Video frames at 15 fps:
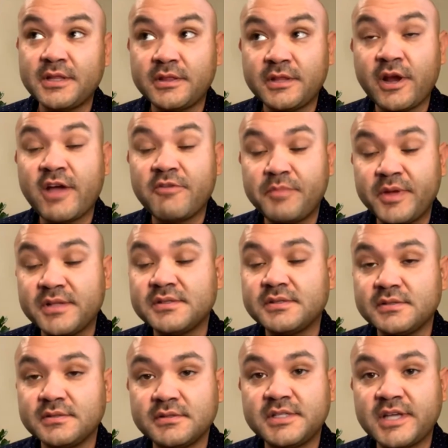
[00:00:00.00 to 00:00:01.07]
there have been
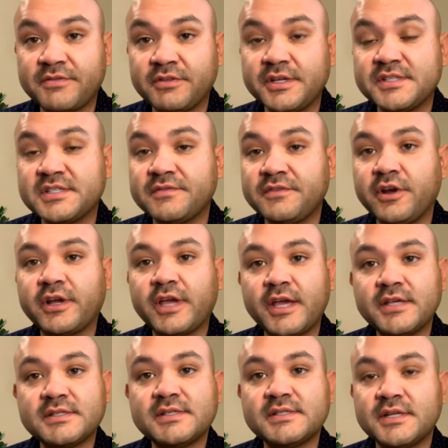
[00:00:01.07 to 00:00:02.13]
definitely severe
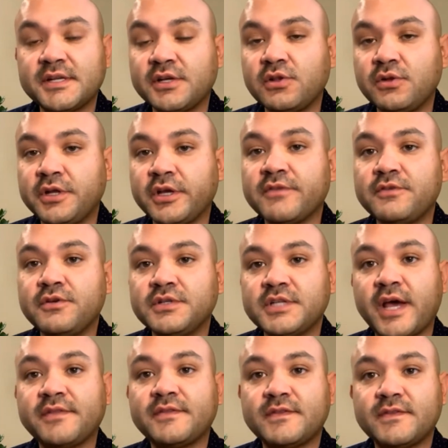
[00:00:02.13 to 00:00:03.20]
cases, and including a few
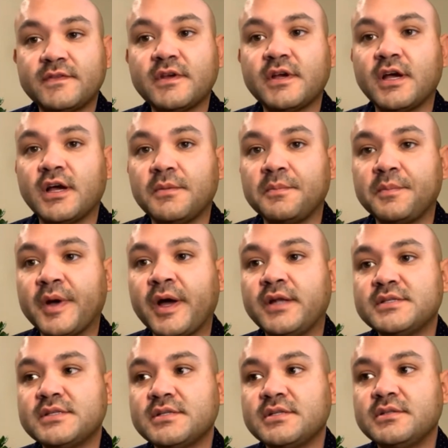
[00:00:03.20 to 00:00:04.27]
deaths, but